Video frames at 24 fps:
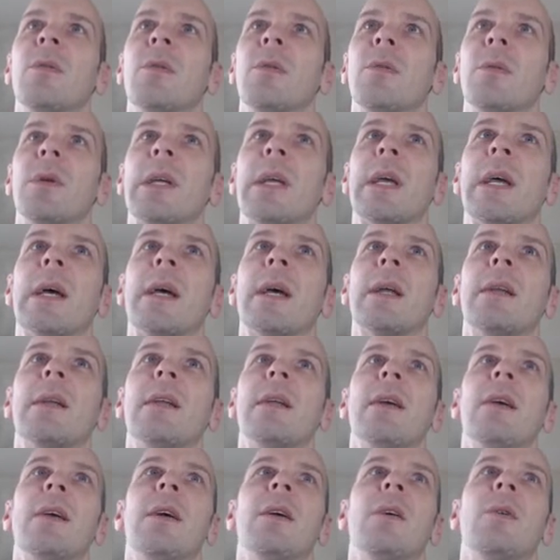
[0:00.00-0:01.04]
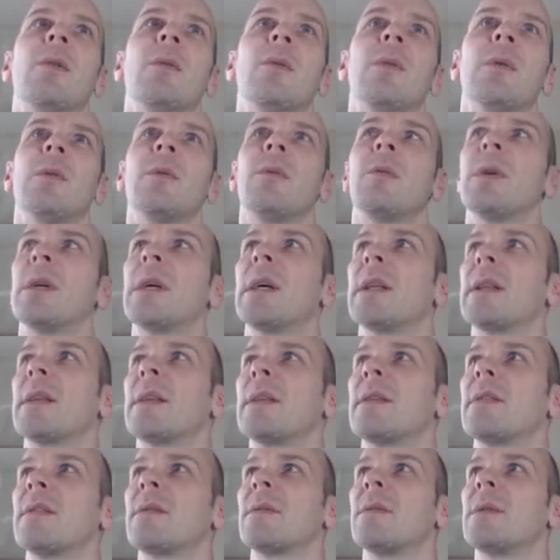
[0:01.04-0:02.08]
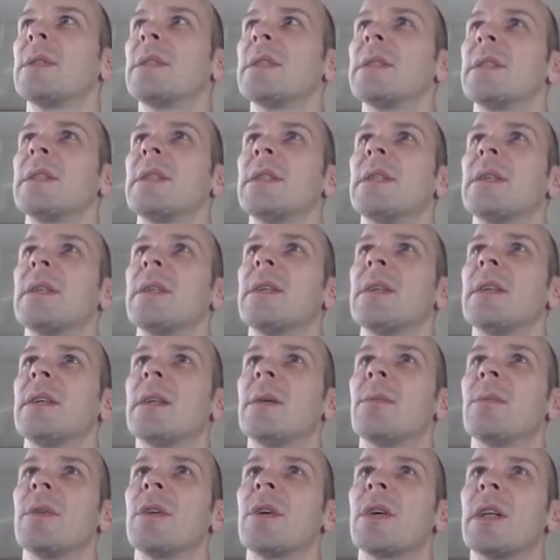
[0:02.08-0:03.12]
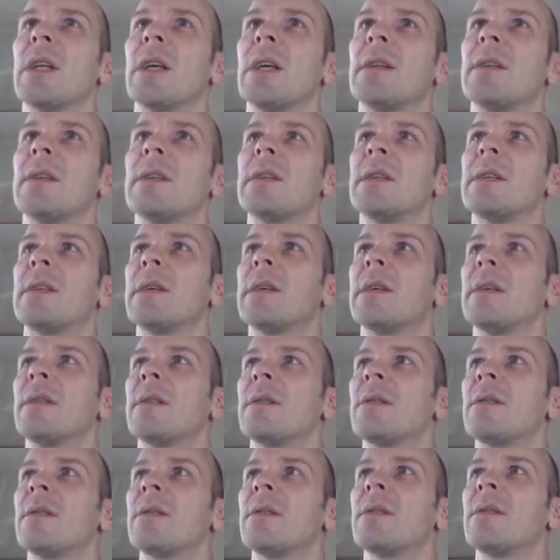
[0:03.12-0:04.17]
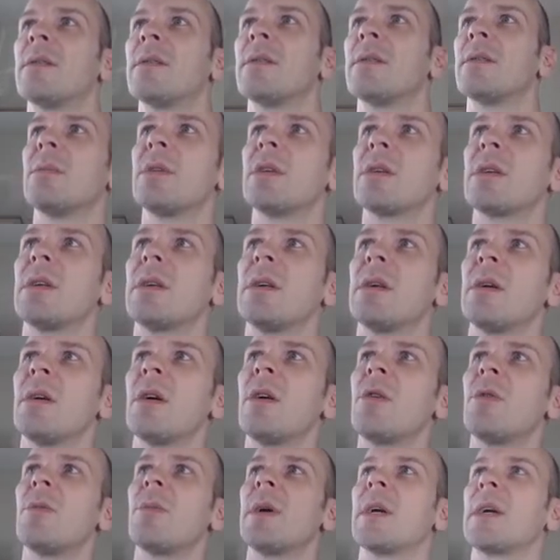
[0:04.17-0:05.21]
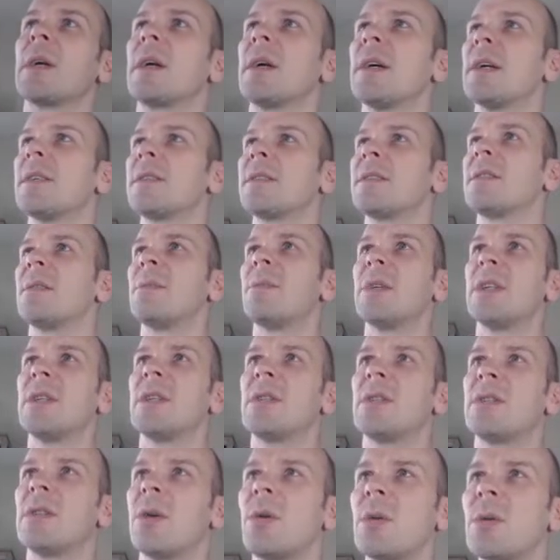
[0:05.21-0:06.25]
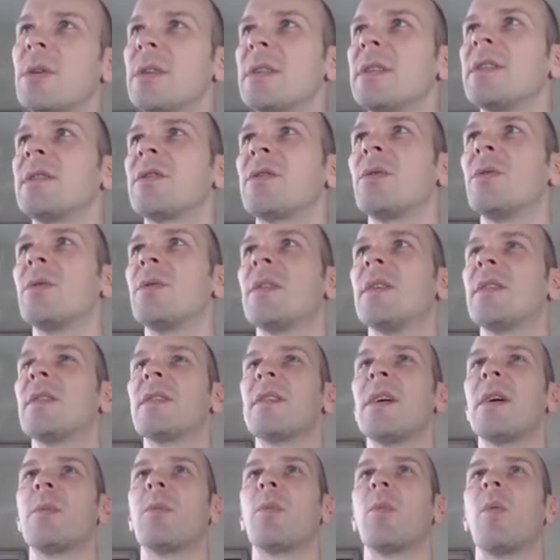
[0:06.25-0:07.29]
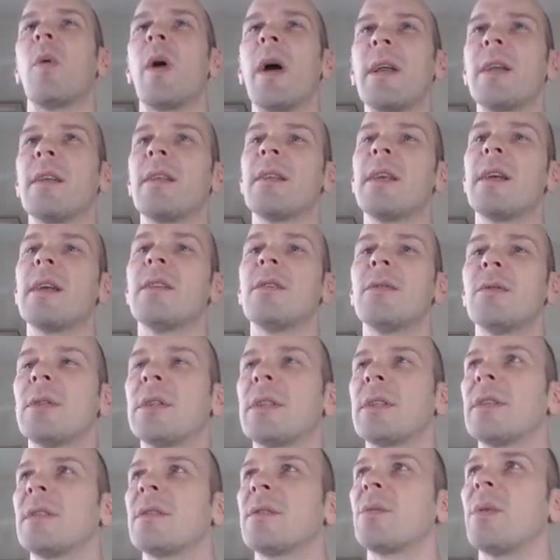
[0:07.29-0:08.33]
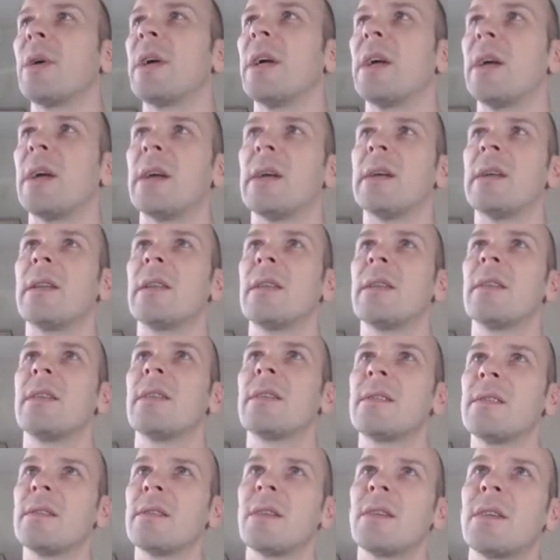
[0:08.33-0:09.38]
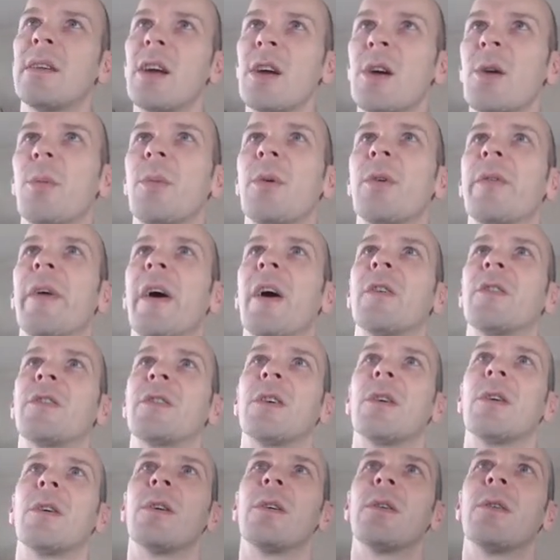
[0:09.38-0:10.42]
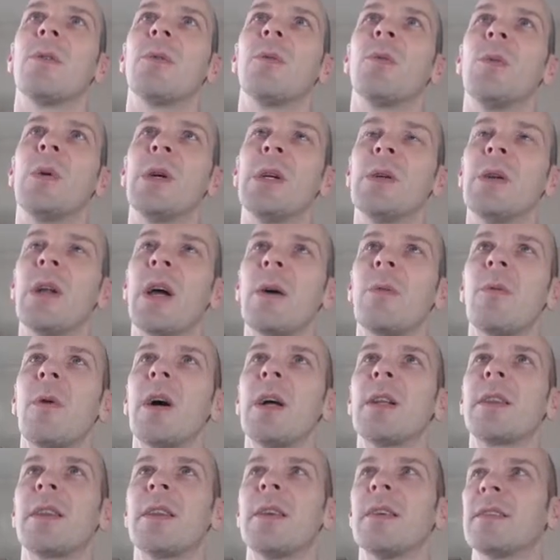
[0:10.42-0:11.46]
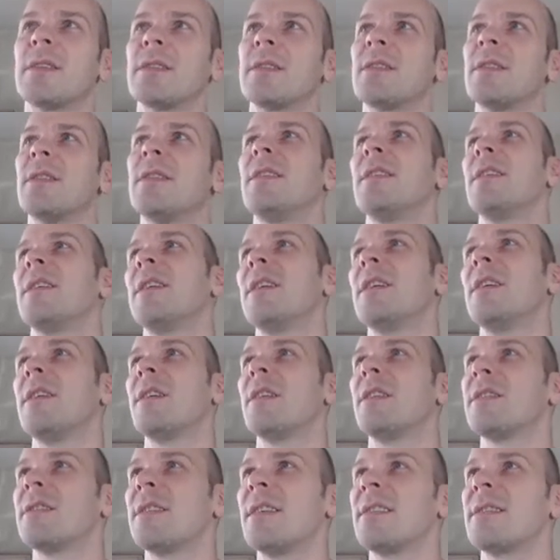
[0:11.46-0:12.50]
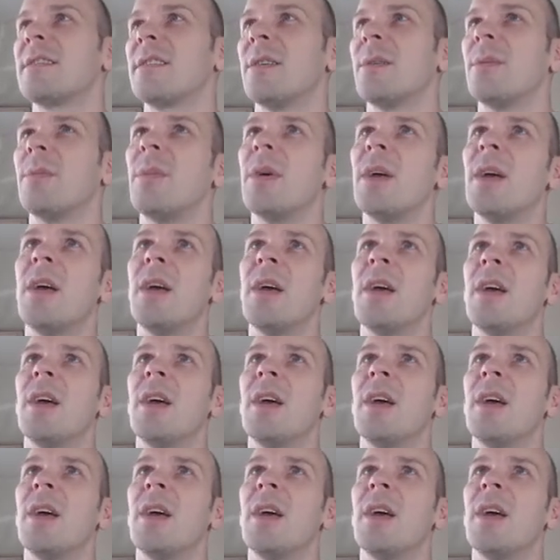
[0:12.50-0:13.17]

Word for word: What do we got? We got this one. I'm looking at details. Okay, I'm looking here. Oh my gosh, somebody totally screwed this up. Why did they do it this way? This is a terrible voucher. We do not want this in our system.